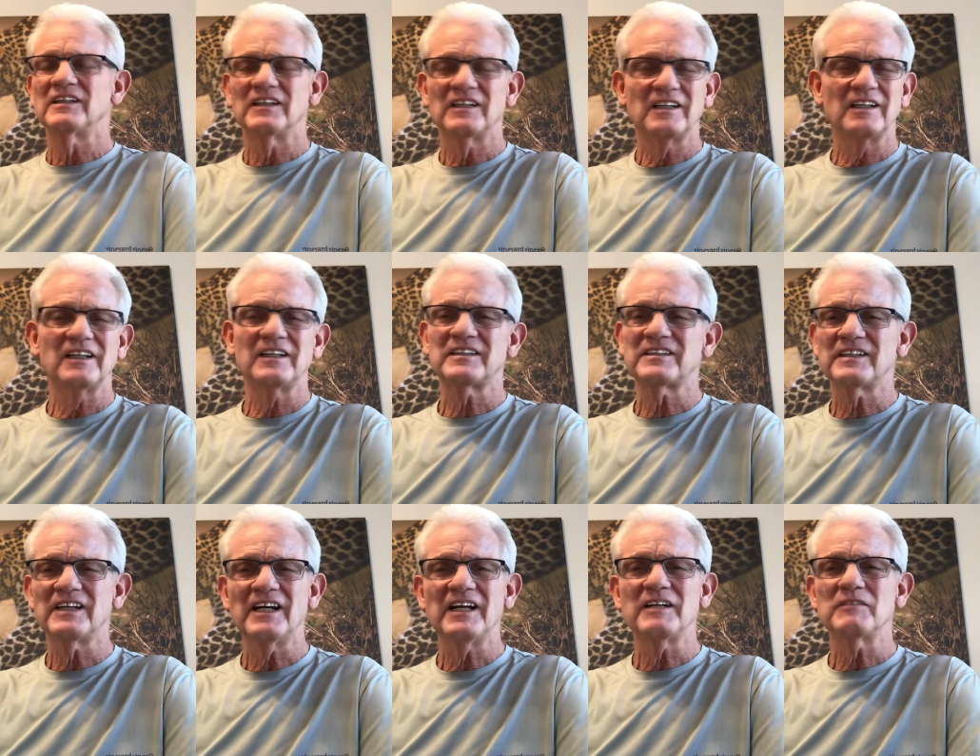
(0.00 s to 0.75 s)
at
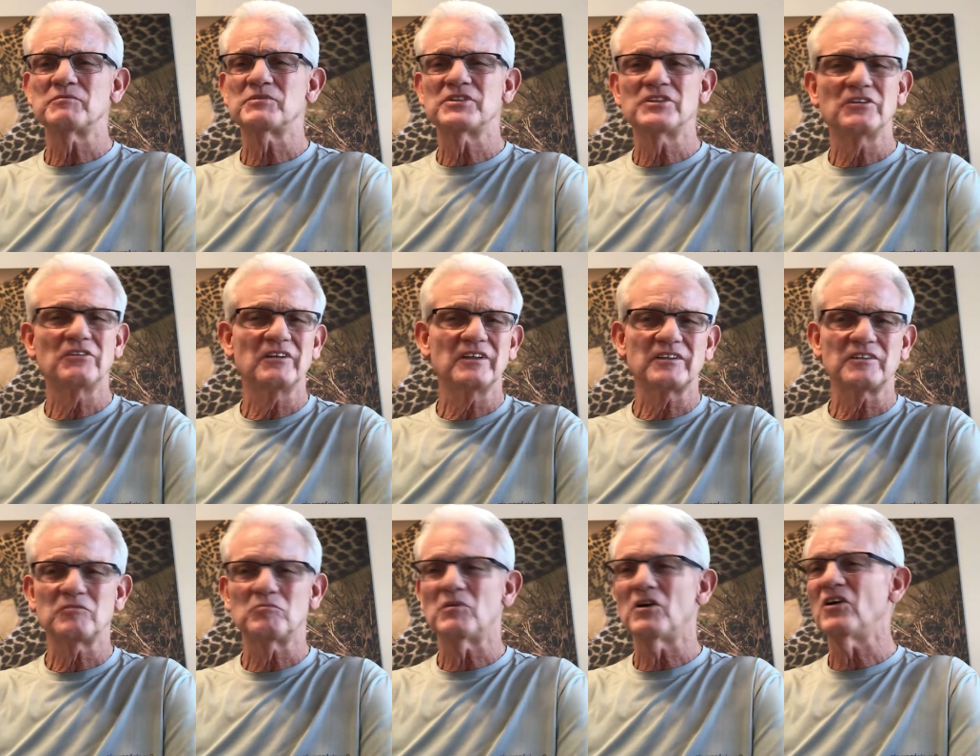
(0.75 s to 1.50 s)
times, you know, at
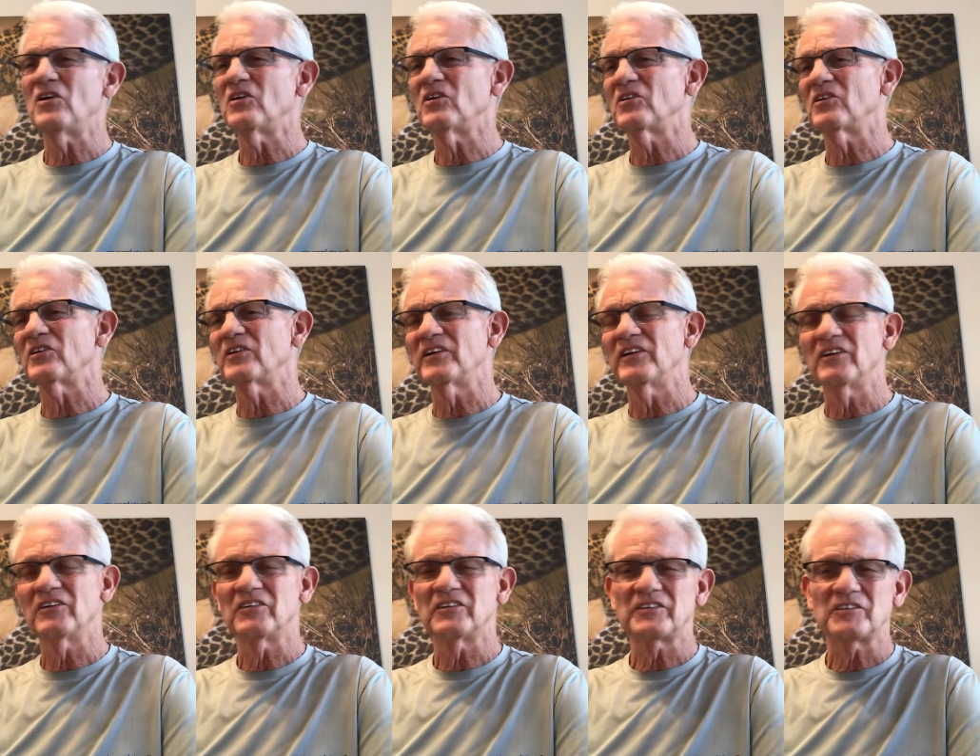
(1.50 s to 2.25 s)
the mall, you
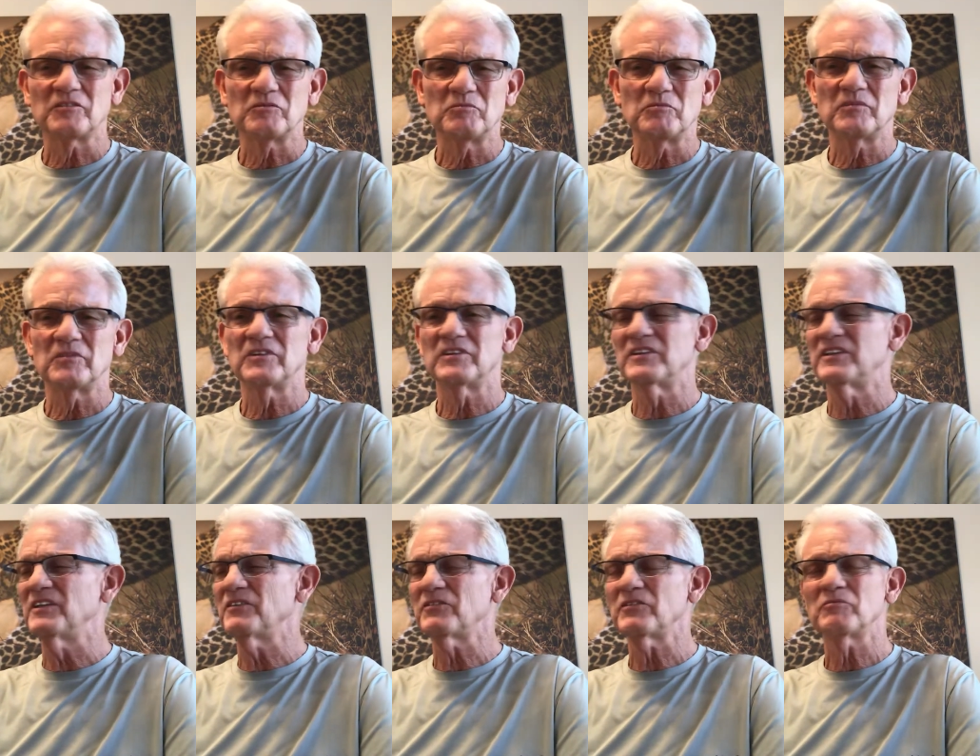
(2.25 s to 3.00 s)
know, at the
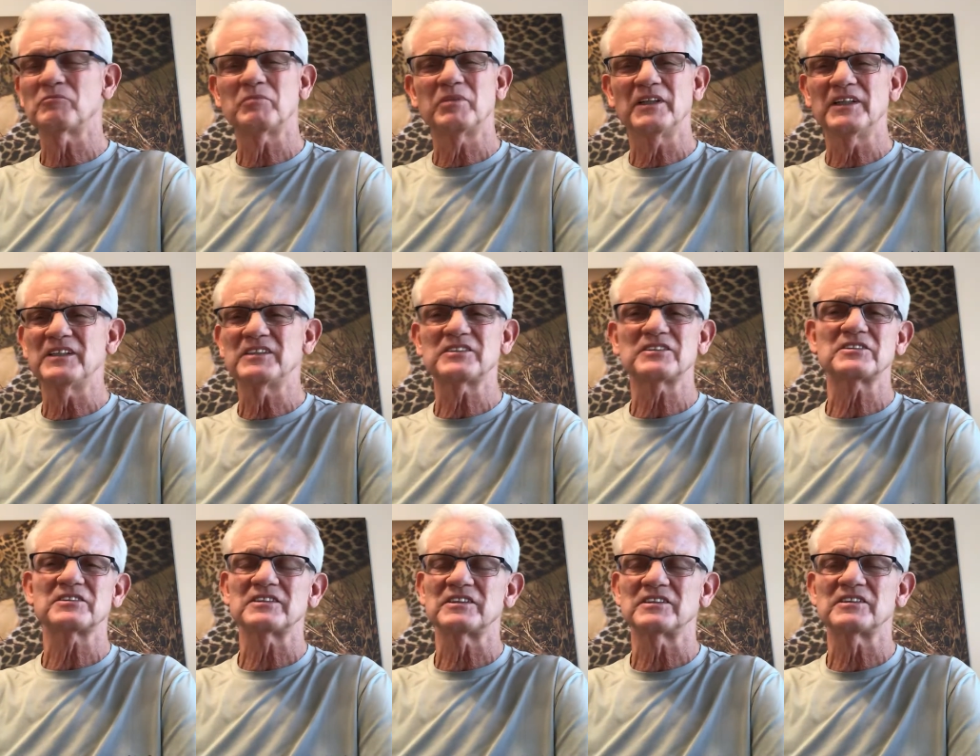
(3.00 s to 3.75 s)
different
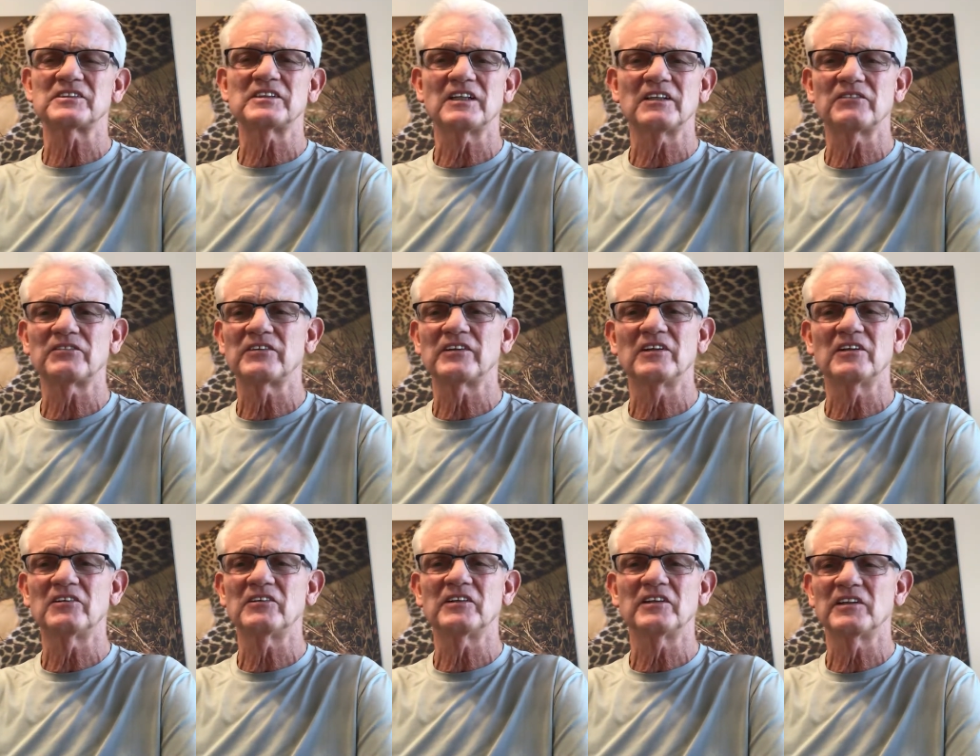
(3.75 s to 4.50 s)
places and stuff, you
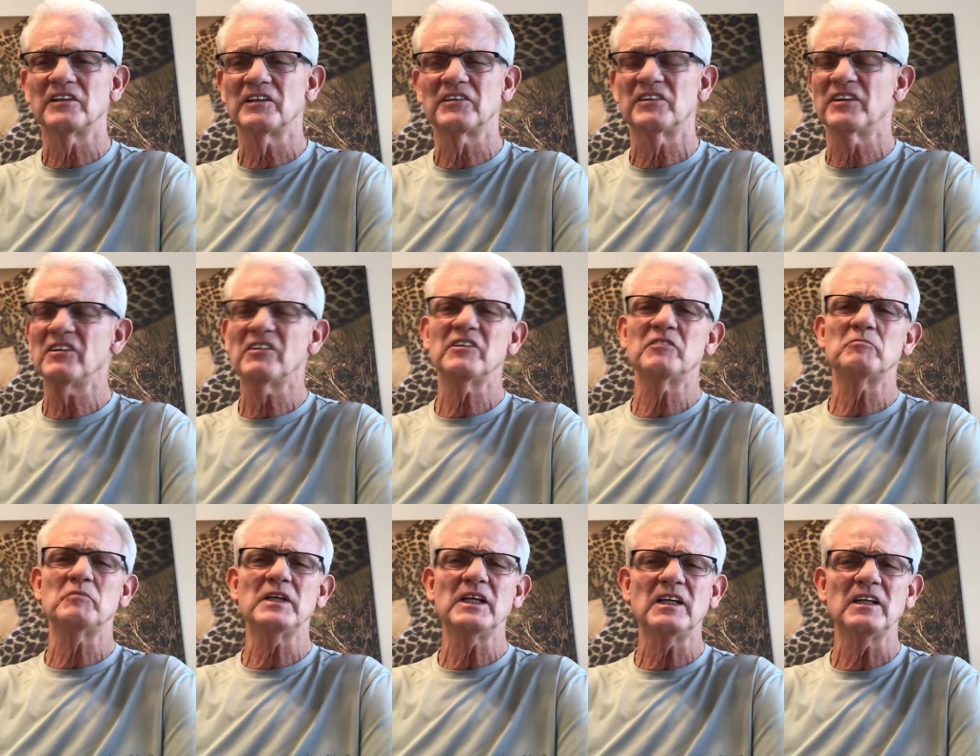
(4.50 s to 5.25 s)
know, and there
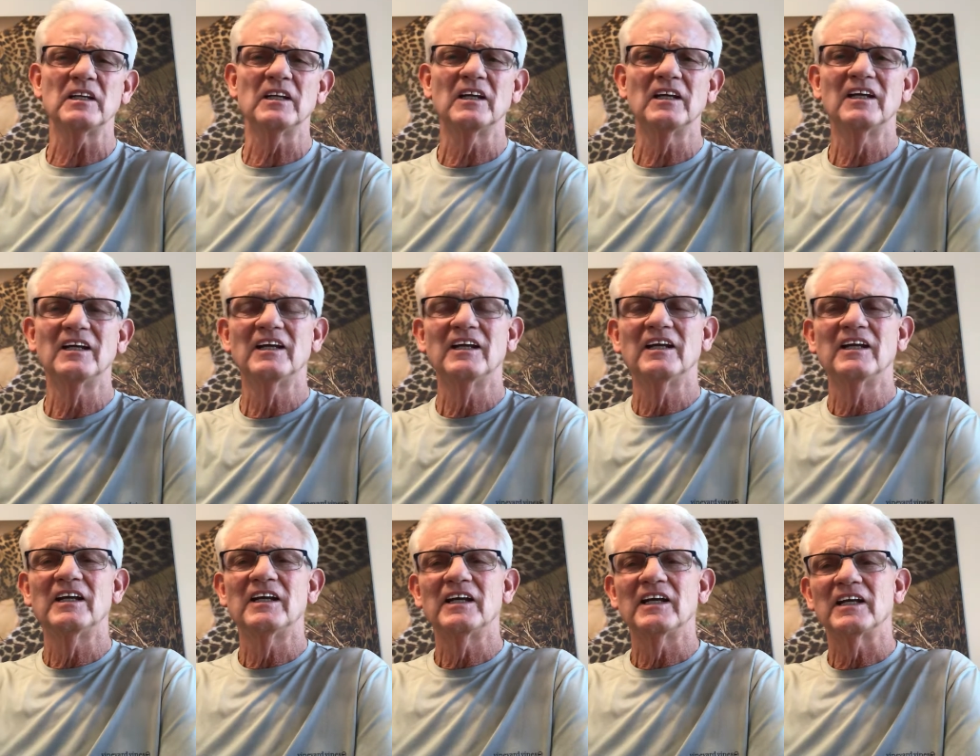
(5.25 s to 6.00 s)
he'd be.
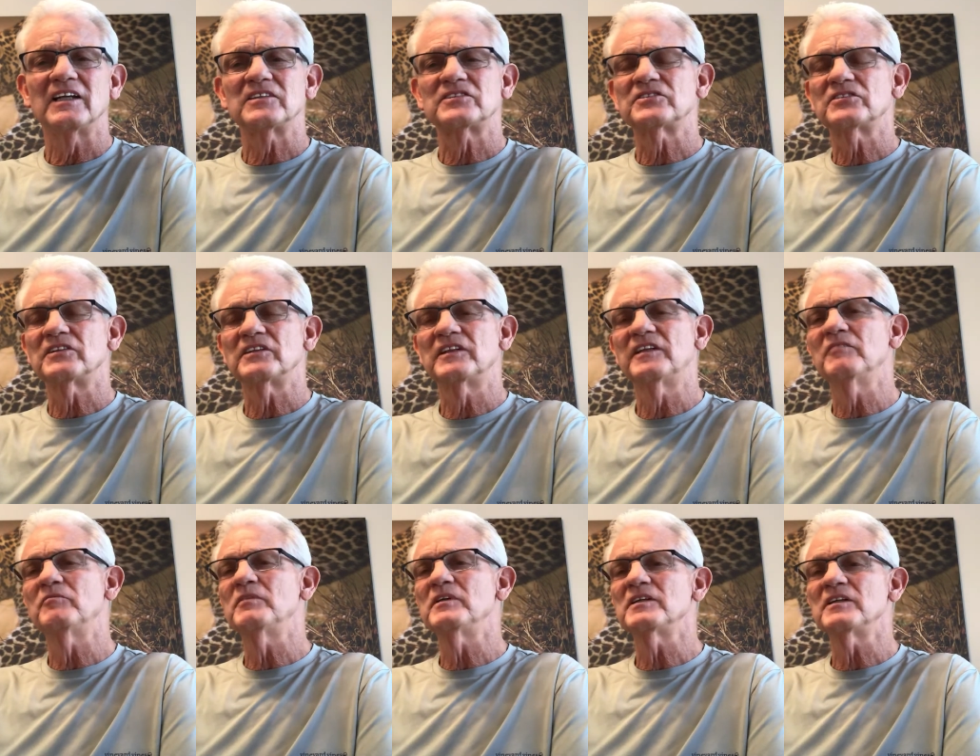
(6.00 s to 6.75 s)
And so he'd
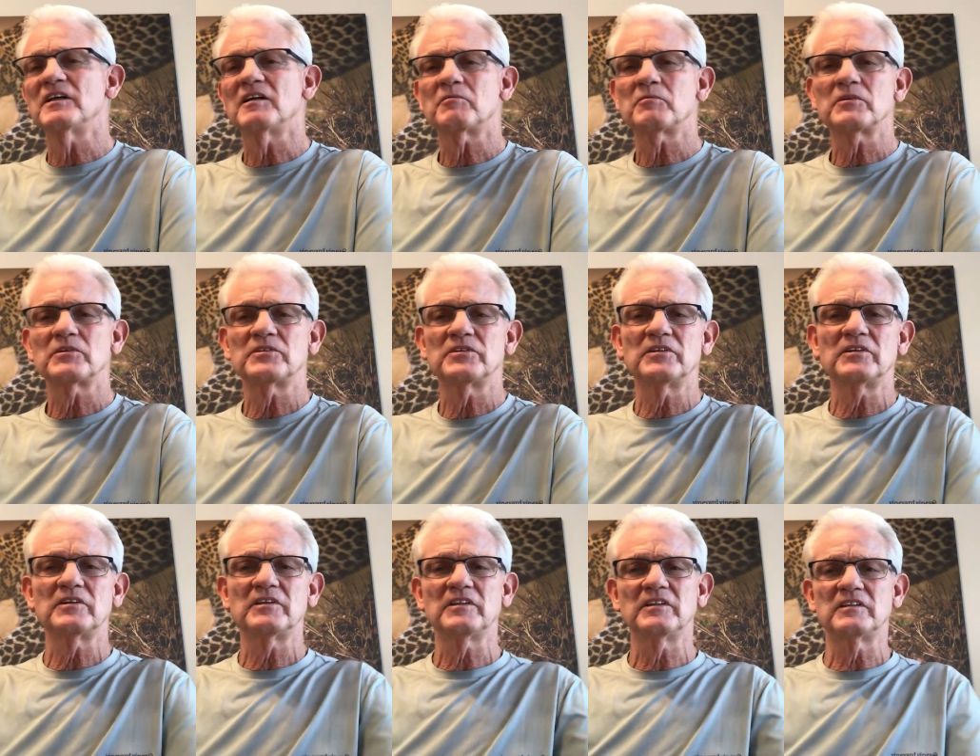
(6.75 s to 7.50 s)
give me an
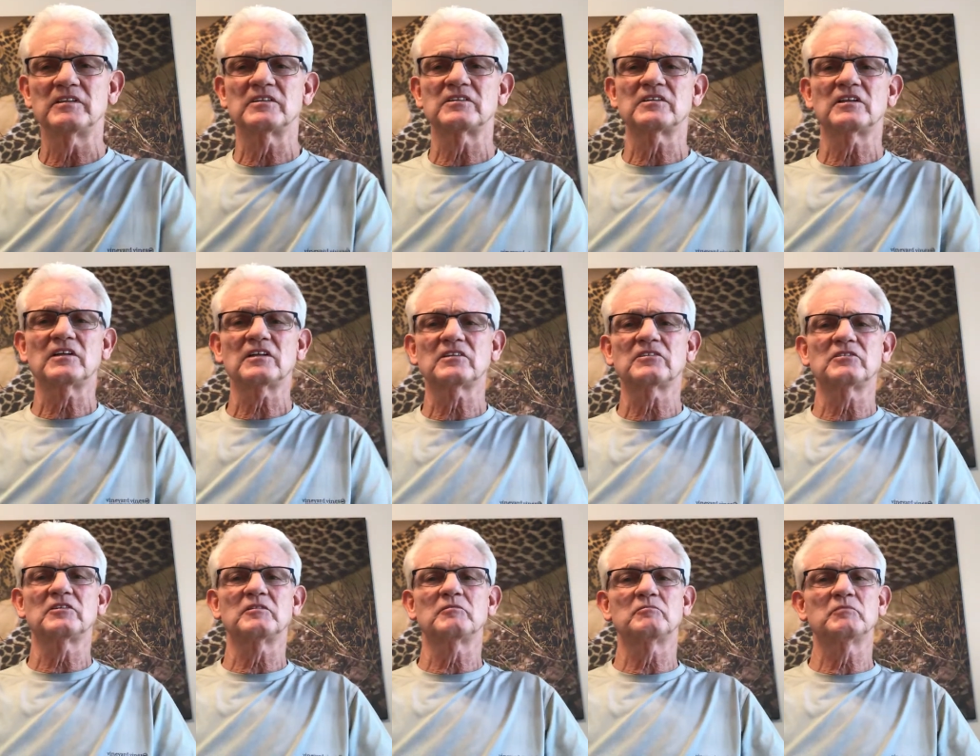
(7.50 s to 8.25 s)
opportunity to talk
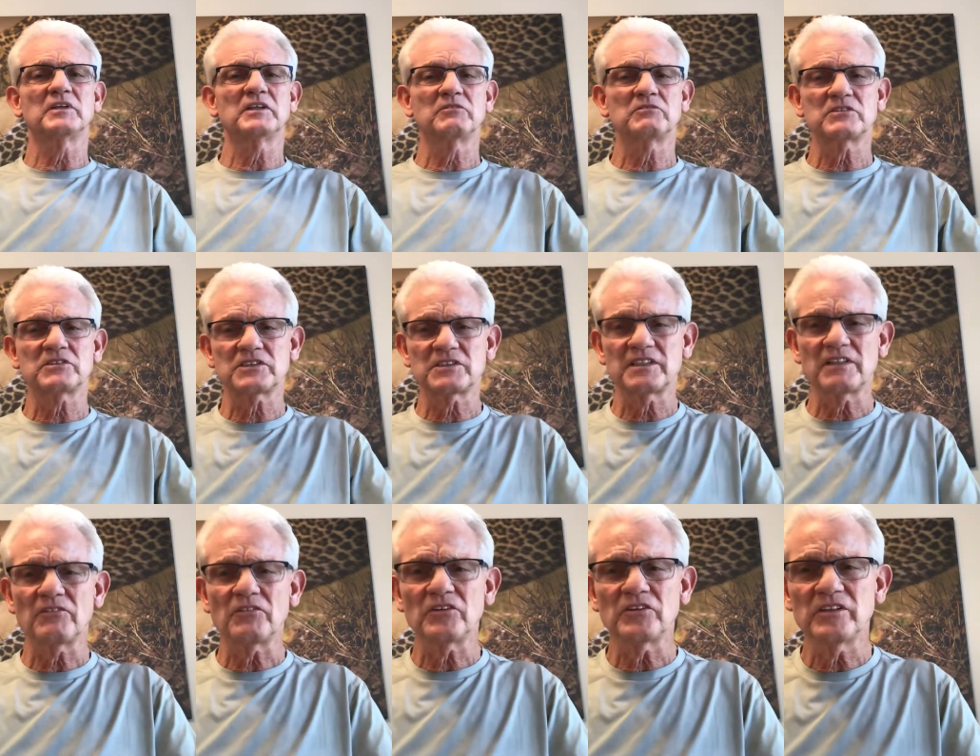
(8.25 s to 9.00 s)
to him. But it was
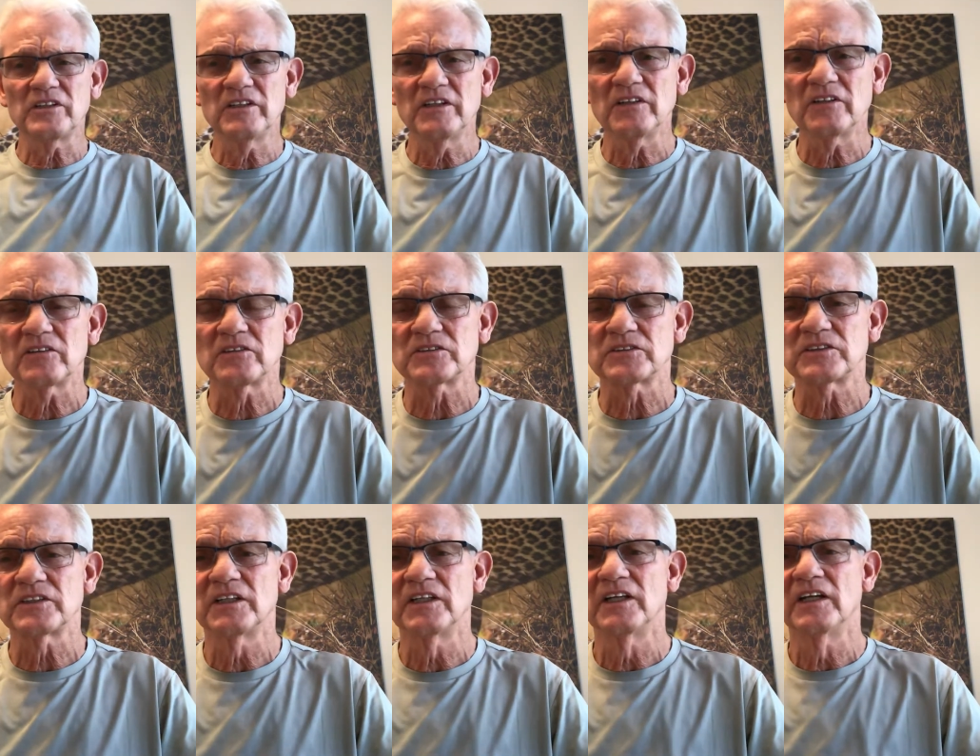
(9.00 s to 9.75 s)
several years.